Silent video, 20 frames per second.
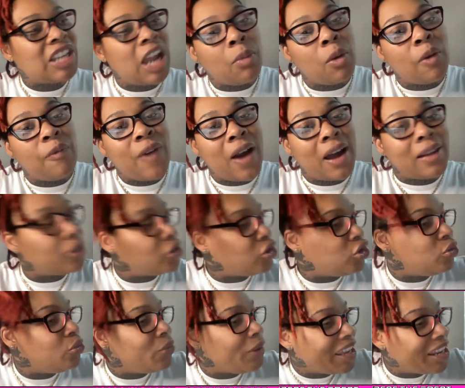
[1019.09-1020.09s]
I will follow
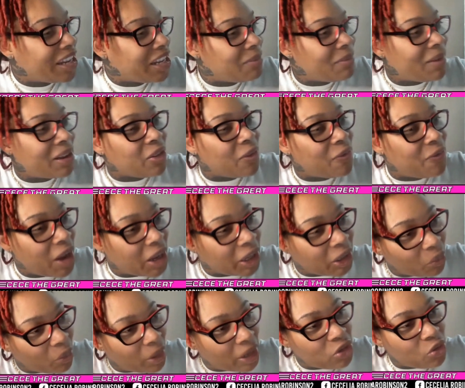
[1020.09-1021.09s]
you any
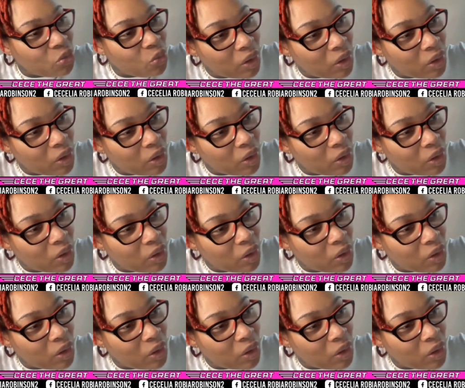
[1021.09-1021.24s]
motherfucking way you